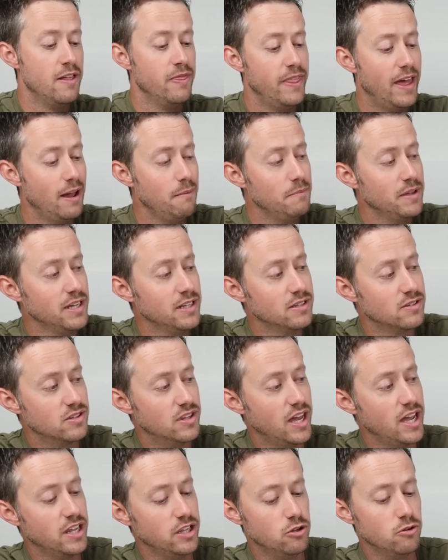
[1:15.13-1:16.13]
That means
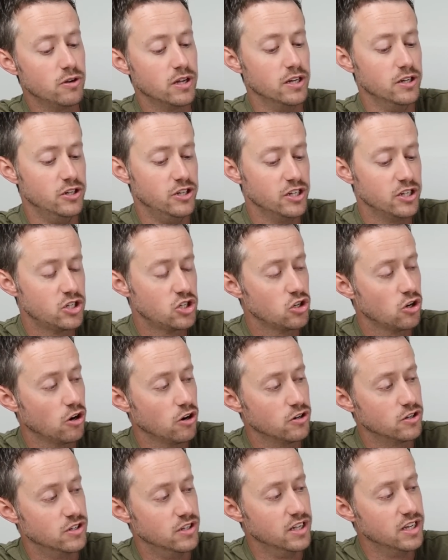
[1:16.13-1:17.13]
that you can
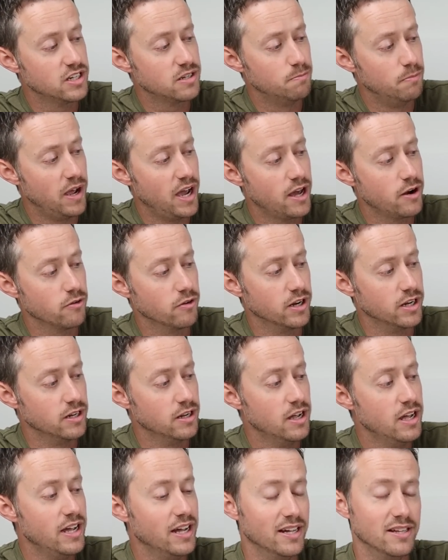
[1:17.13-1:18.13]
discharge this battery